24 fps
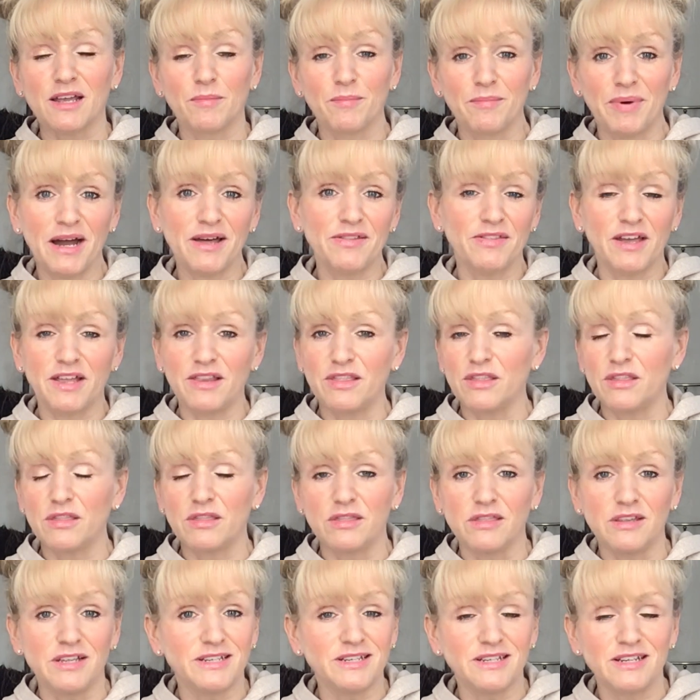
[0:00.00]
And back
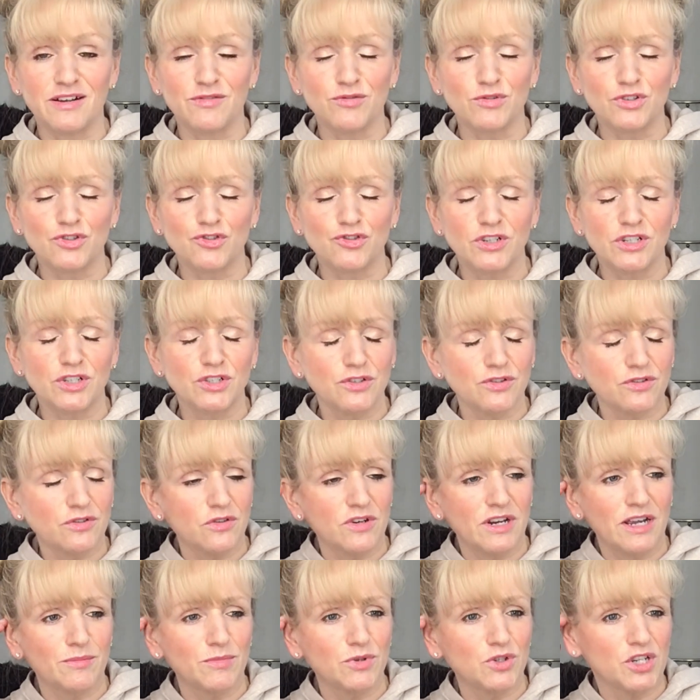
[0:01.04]
then, you didn't have restrictions
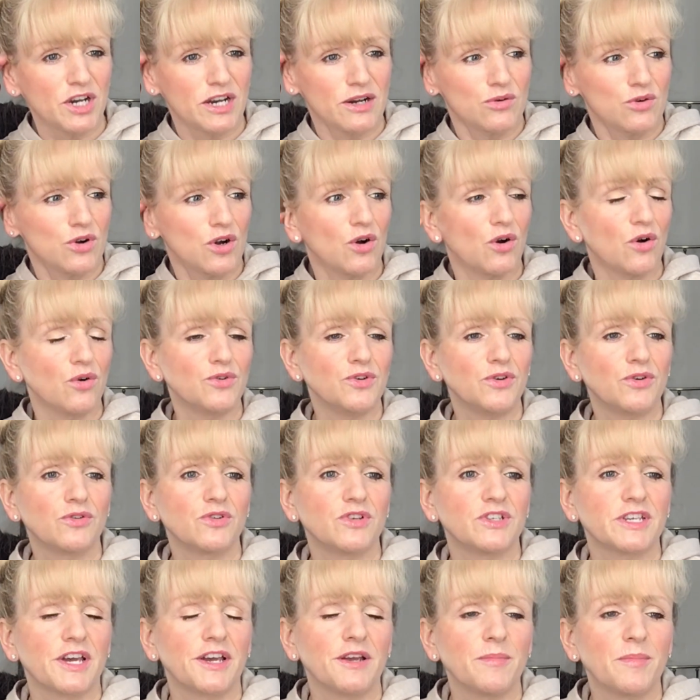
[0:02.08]
on how much alcohol you
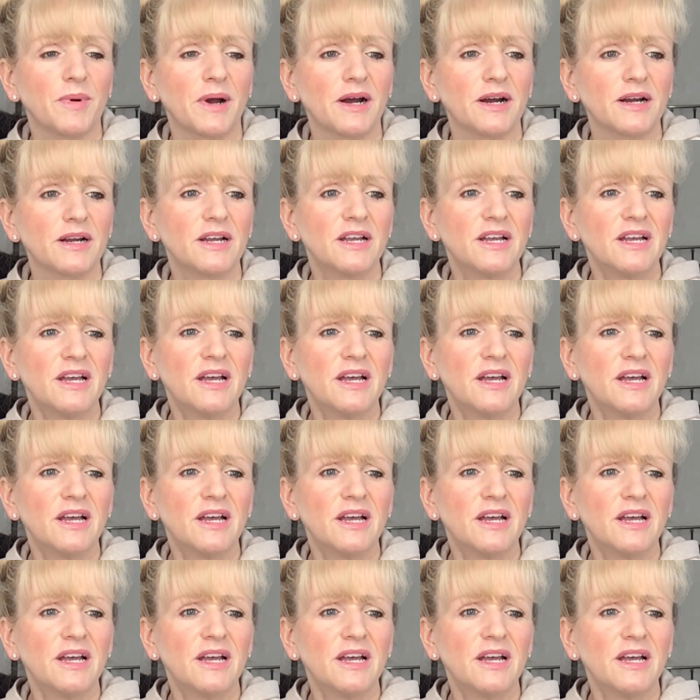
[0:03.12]
could take back.